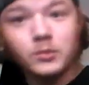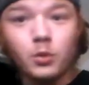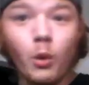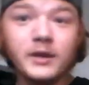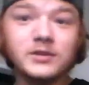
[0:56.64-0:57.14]

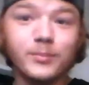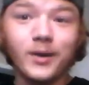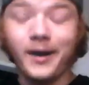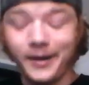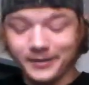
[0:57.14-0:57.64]
quite
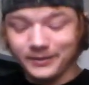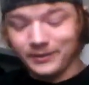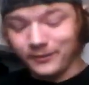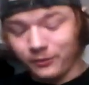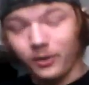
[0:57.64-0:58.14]

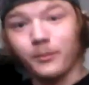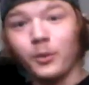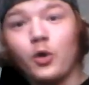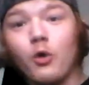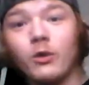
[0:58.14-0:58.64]
surprised from
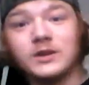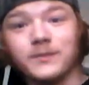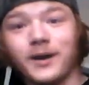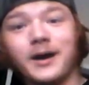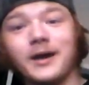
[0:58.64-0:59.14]
who it's
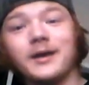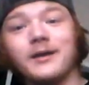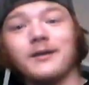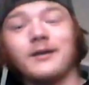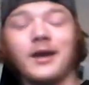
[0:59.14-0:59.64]
by
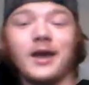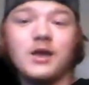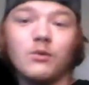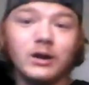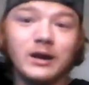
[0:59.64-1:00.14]

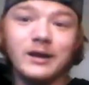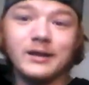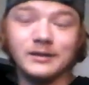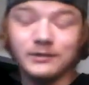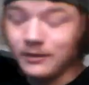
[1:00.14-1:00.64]
and what it
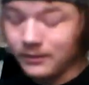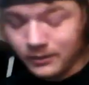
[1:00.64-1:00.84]
is.